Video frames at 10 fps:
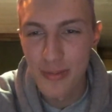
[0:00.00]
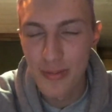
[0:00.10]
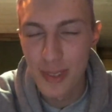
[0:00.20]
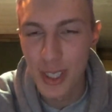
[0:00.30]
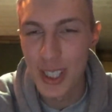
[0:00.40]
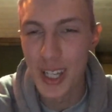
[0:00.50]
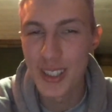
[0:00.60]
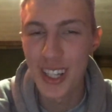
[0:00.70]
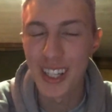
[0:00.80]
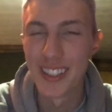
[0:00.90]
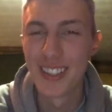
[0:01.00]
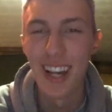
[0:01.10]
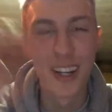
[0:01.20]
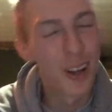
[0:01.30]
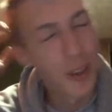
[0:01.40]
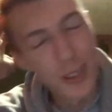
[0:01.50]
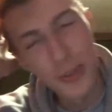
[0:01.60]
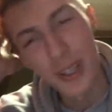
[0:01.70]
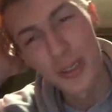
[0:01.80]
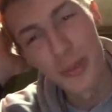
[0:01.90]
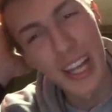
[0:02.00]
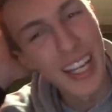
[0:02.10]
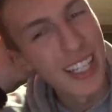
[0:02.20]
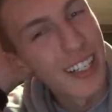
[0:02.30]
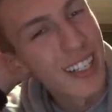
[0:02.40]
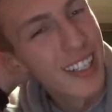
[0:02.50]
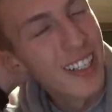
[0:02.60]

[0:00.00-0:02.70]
You got 10 seconds. I know there's probably some lag here.